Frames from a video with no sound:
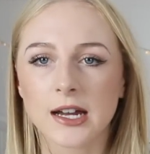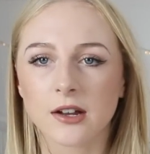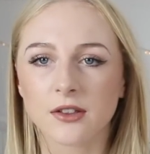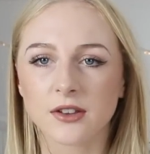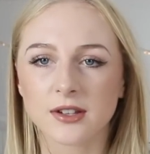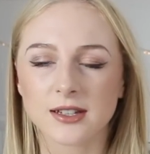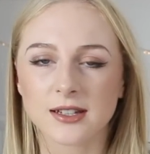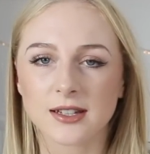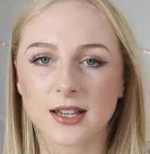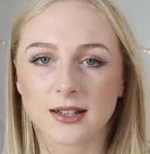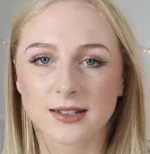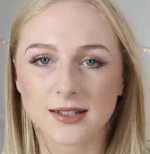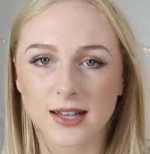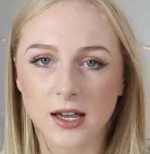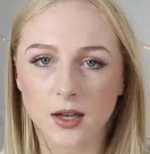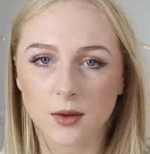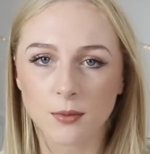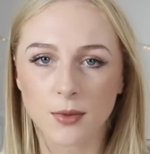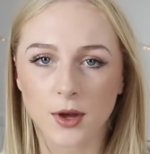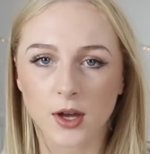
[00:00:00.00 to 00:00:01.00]
And this is her
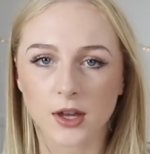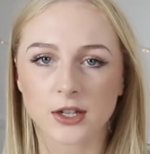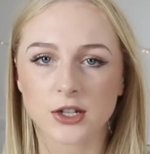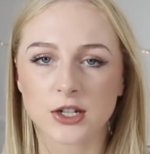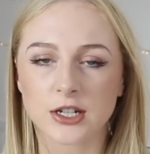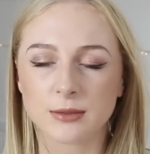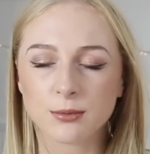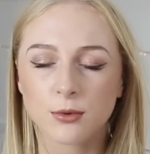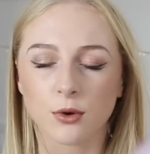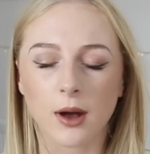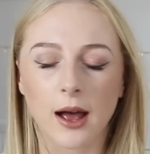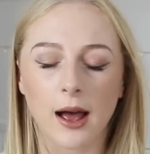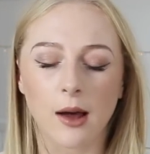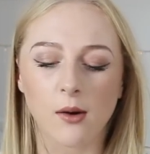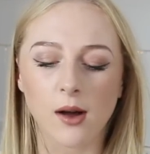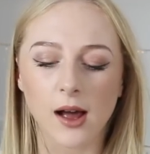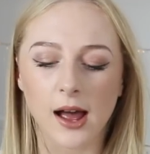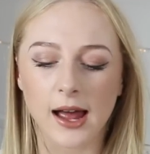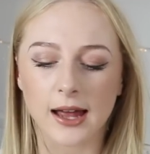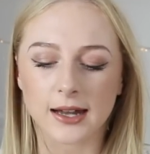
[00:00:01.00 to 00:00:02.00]
second book that she's brought
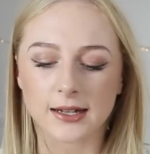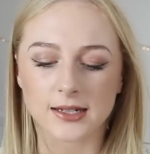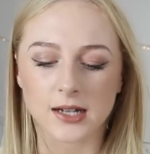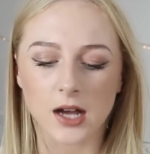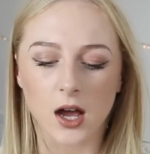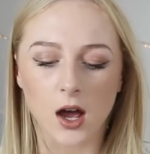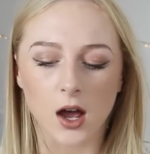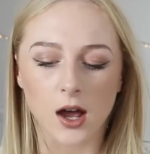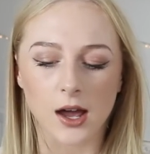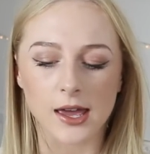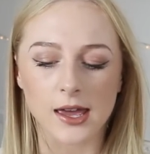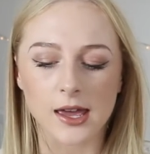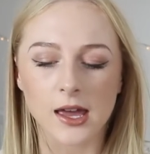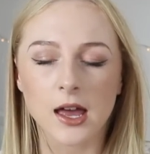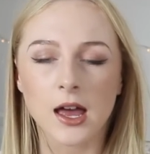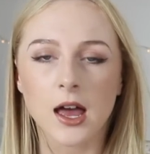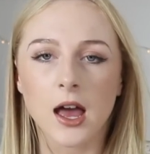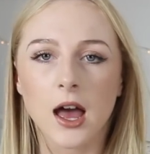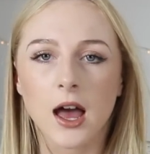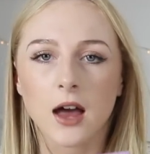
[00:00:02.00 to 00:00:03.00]
out, and I
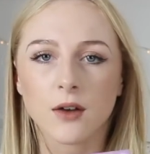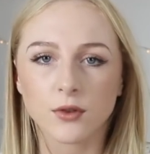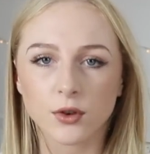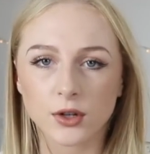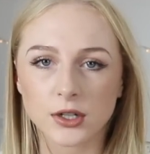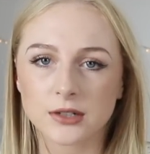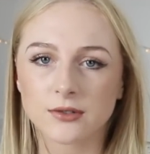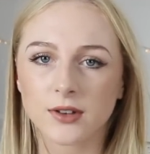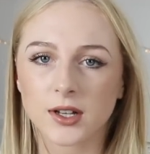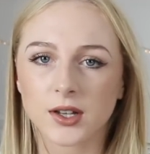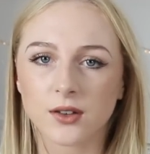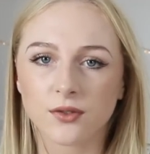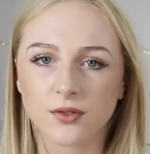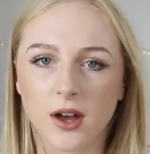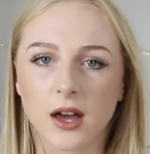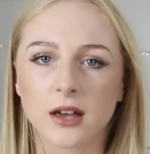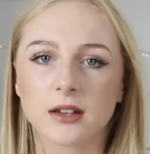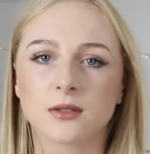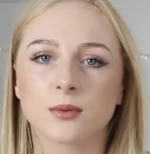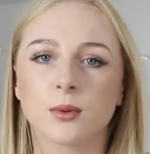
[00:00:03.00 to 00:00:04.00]
have already read the
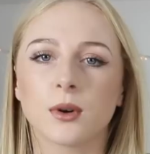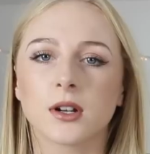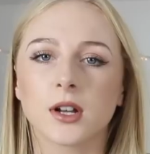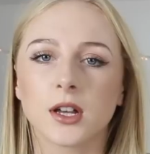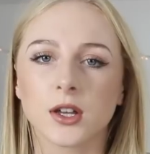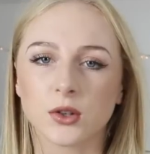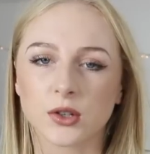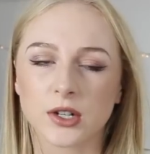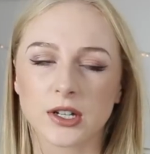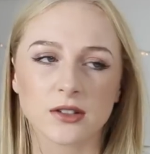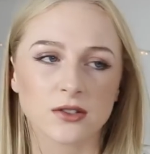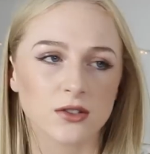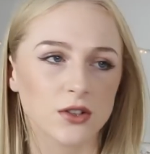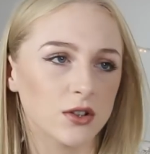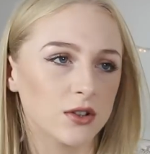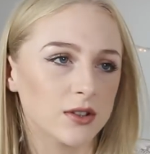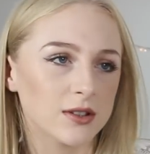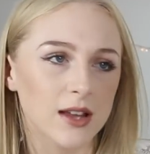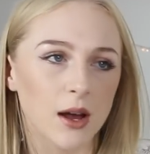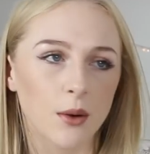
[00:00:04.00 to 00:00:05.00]
first one. I got it as
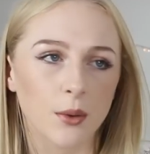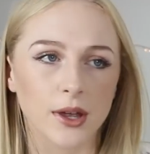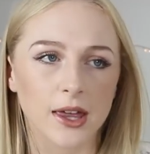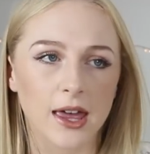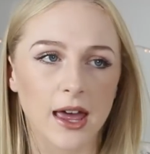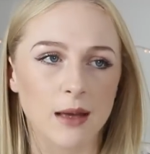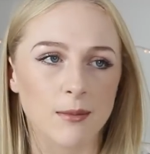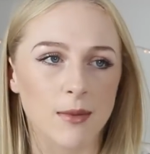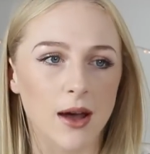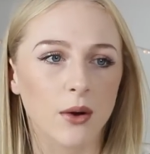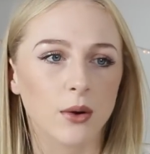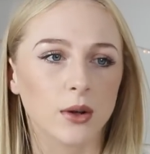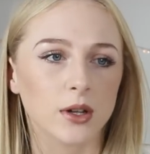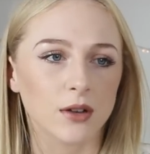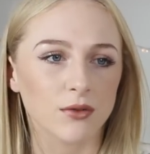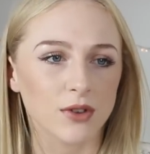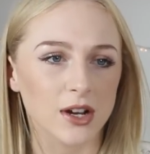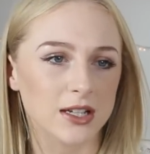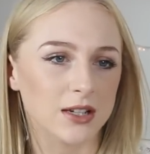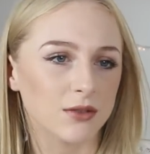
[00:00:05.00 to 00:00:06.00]
soon as that one came out, and
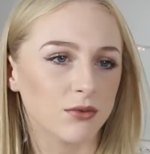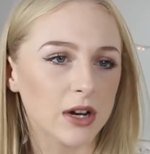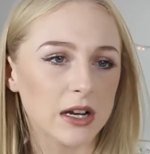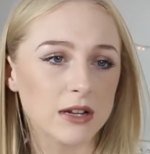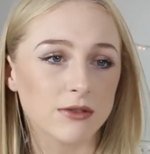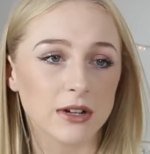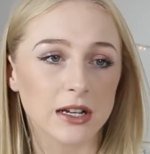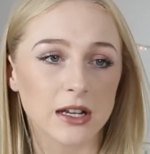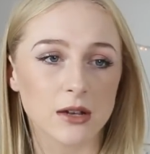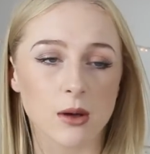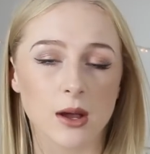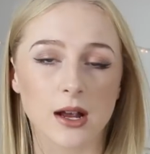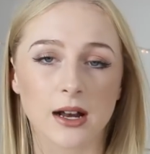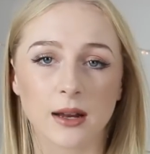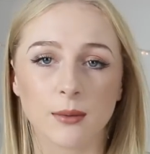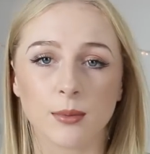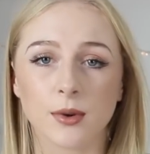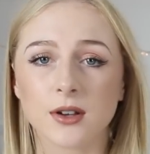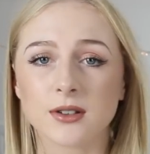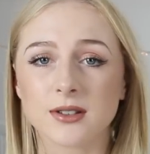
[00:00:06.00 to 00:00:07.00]
I read it really, really
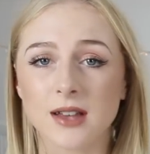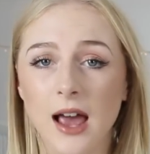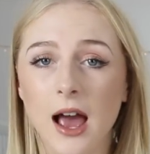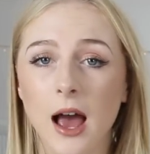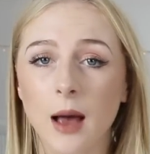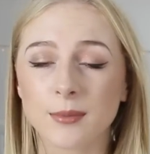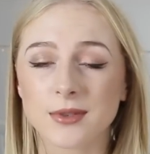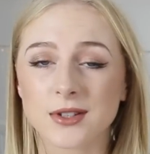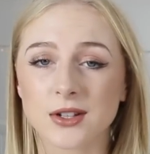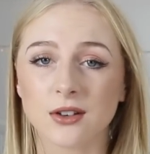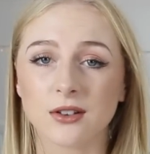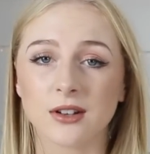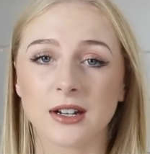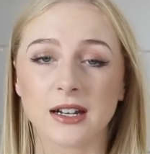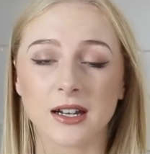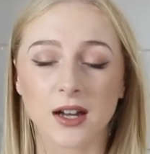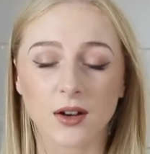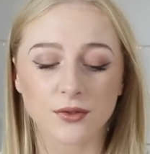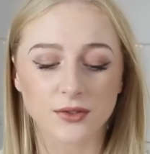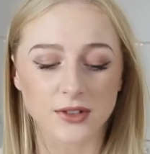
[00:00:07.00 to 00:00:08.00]
quickly because I
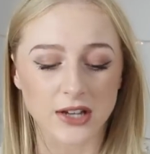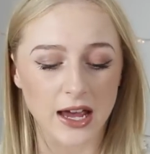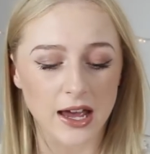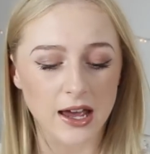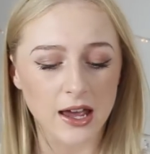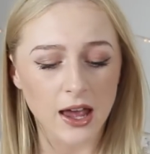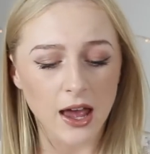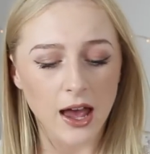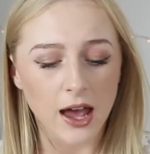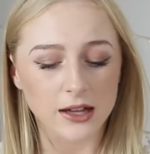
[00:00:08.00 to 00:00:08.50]
absolutely loved it.